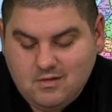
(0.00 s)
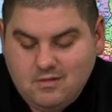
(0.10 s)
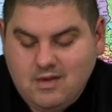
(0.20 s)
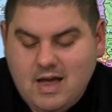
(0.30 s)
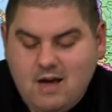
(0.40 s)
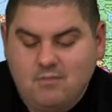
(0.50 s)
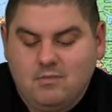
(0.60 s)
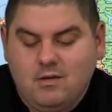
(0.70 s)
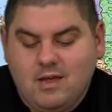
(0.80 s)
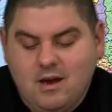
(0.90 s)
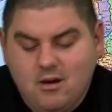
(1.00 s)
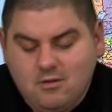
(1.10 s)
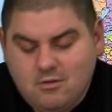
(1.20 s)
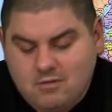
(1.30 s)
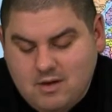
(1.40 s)
Now, the
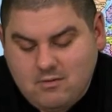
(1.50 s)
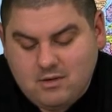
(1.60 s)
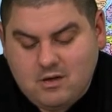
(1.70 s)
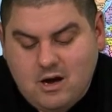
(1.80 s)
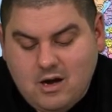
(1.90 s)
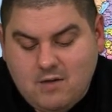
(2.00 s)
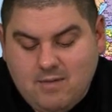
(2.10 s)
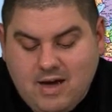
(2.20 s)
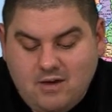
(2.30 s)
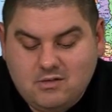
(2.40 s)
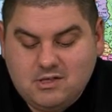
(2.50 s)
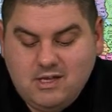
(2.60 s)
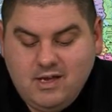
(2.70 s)
characters I want to talk about